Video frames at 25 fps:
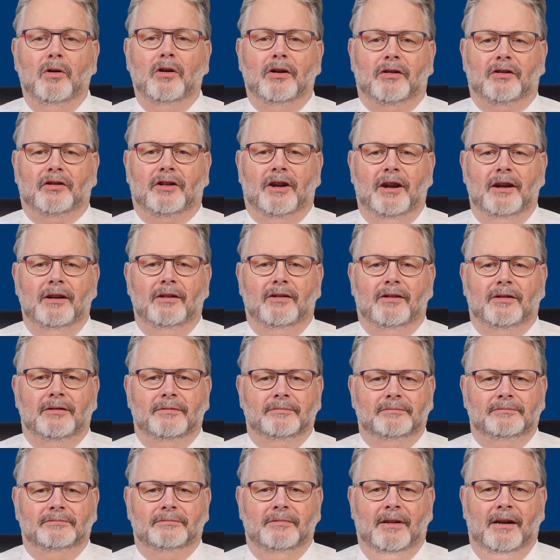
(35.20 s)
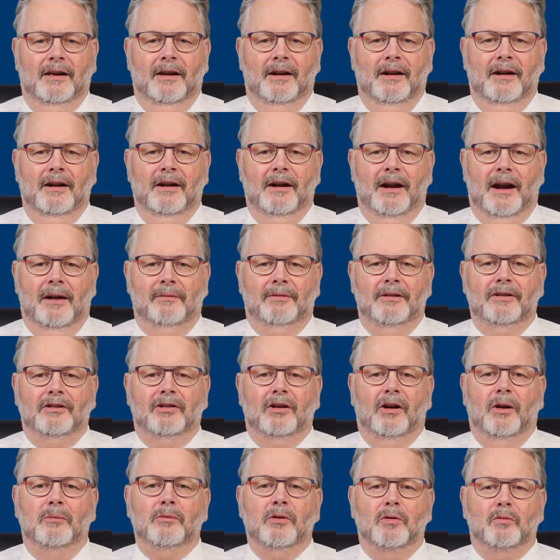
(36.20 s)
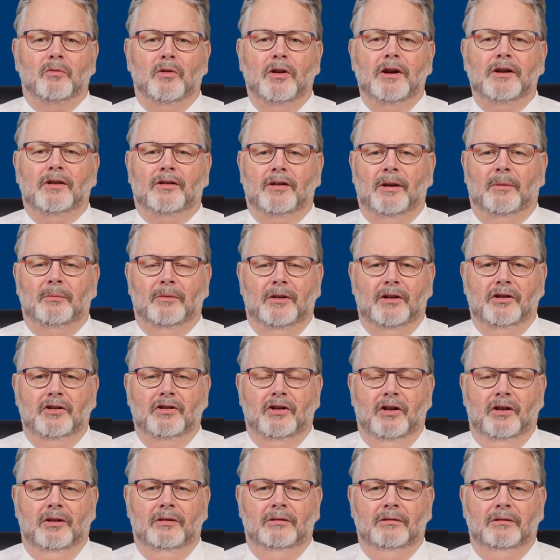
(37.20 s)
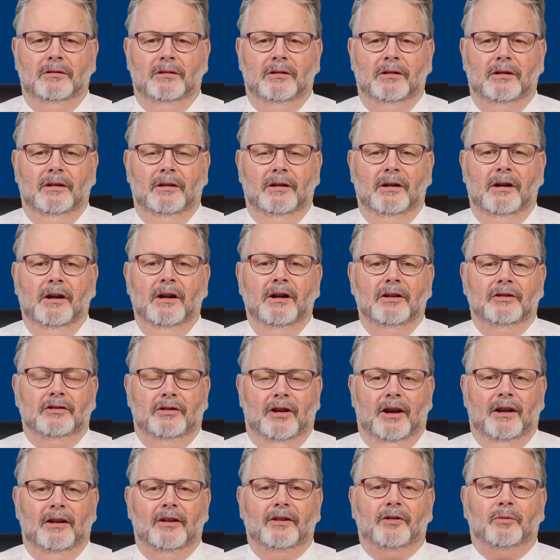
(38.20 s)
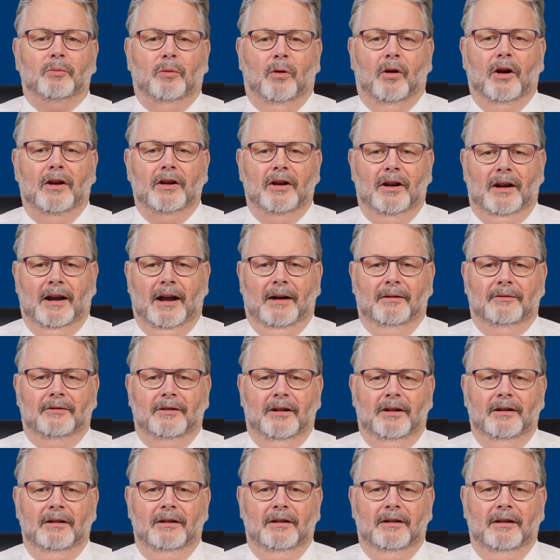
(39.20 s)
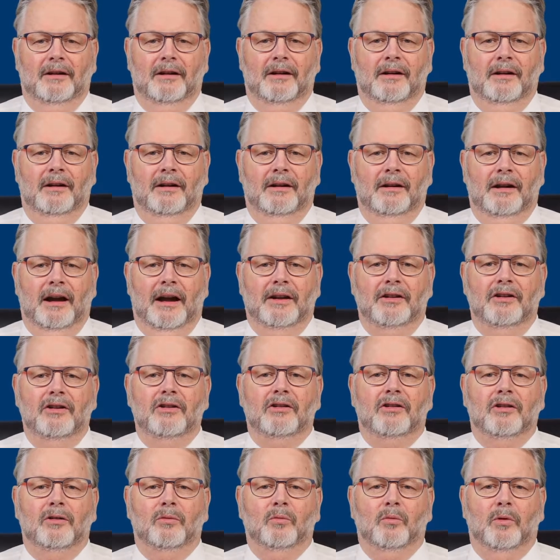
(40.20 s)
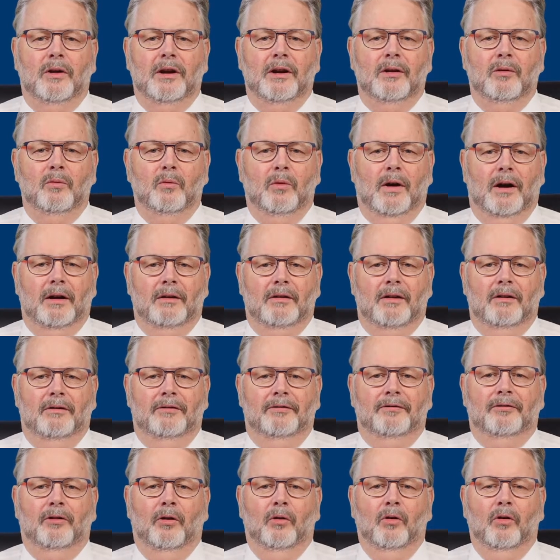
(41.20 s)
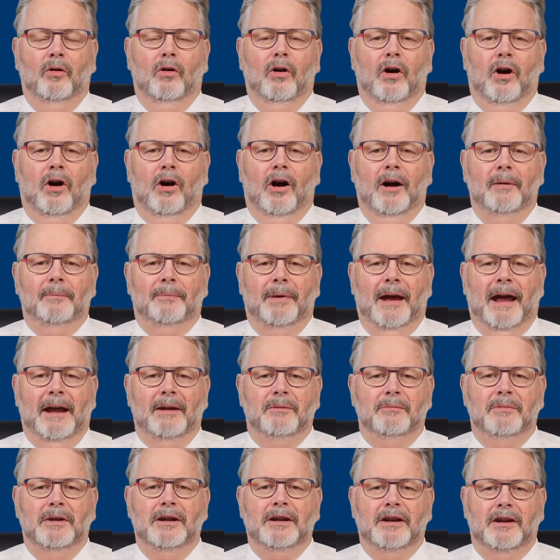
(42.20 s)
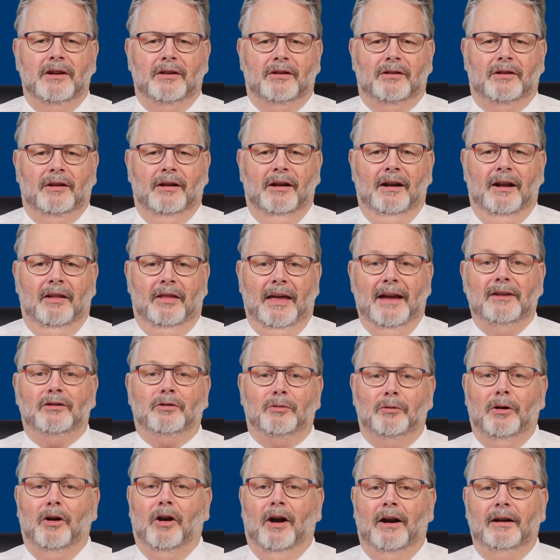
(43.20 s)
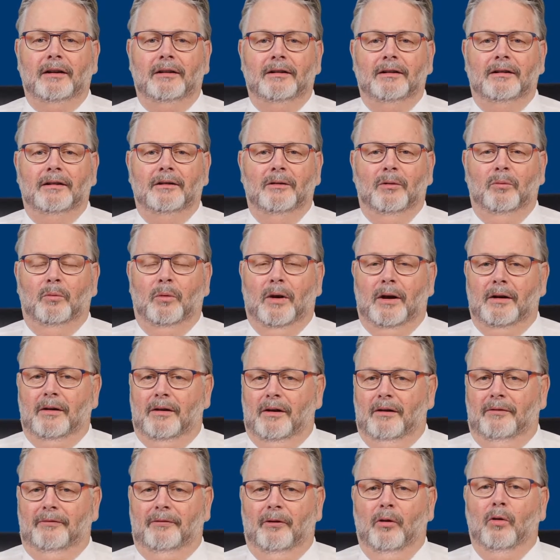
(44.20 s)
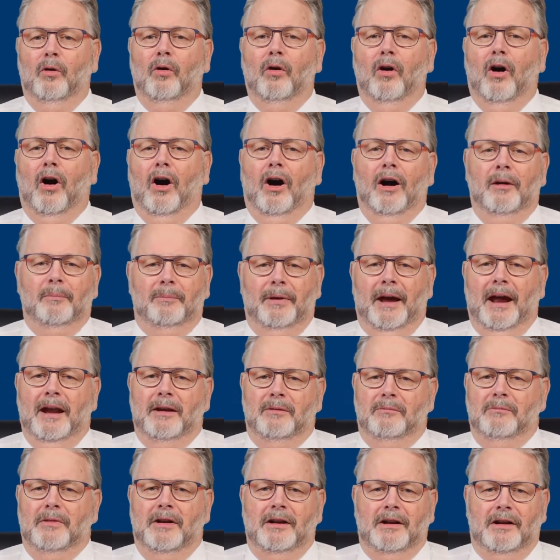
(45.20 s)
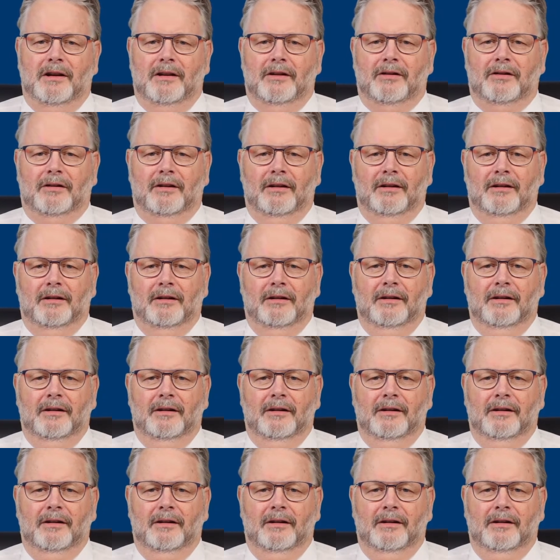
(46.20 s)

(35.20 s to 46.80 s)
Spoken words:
works, kids. Every time you read something new, tell us why you loved it, and you could win one of the four iPad minis. That's right, one of the four iPad minis.